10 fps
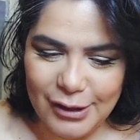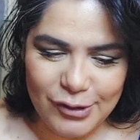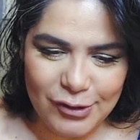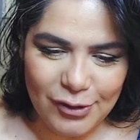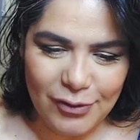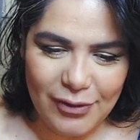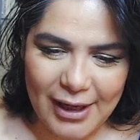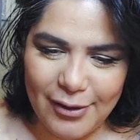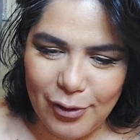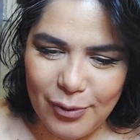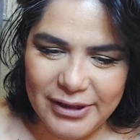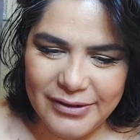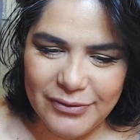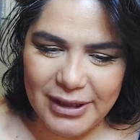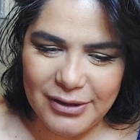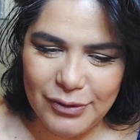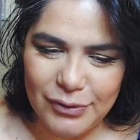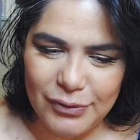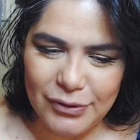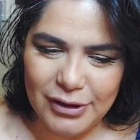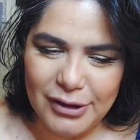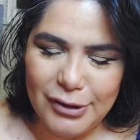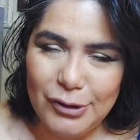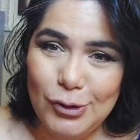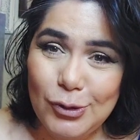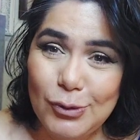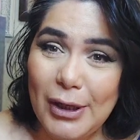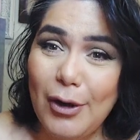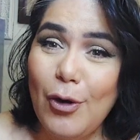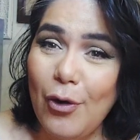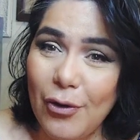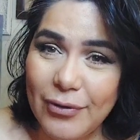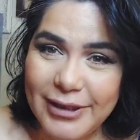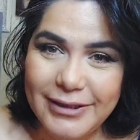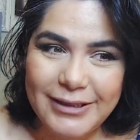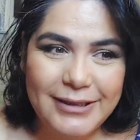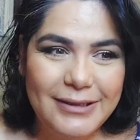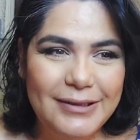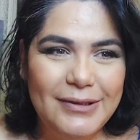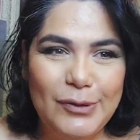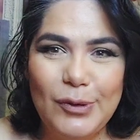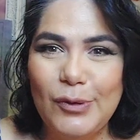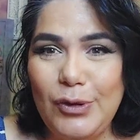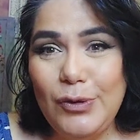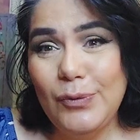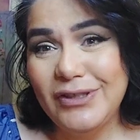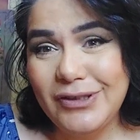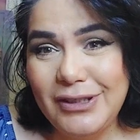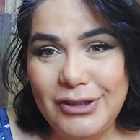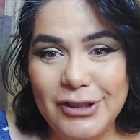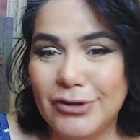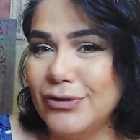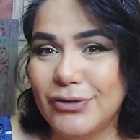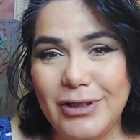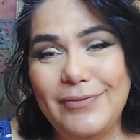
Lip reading: So I always try to encourage, you know, new stitchers, or